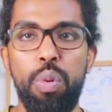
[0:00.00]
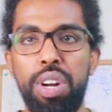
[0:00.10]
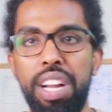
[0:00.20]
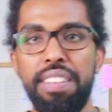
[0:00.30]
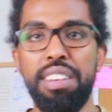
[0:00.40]

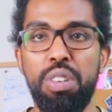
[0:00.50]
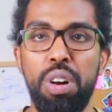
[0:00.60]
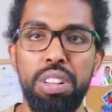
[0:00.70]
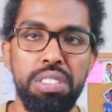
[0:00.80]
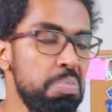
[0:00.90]
One other
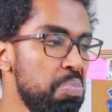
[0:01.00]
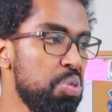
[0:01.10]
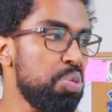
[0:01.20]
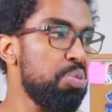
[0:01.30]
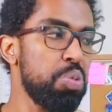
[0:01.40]
goal
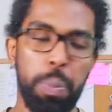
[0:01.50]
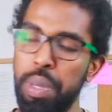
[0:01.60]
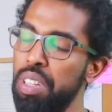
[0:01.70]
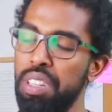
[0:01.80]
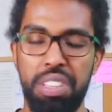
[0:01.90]
to
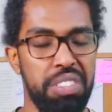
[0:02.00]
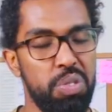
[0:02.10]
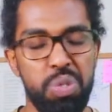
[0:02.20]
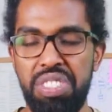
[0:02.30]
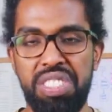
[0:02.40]
be
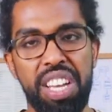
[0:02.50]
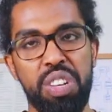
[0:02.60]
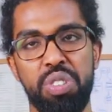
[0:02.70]
to stay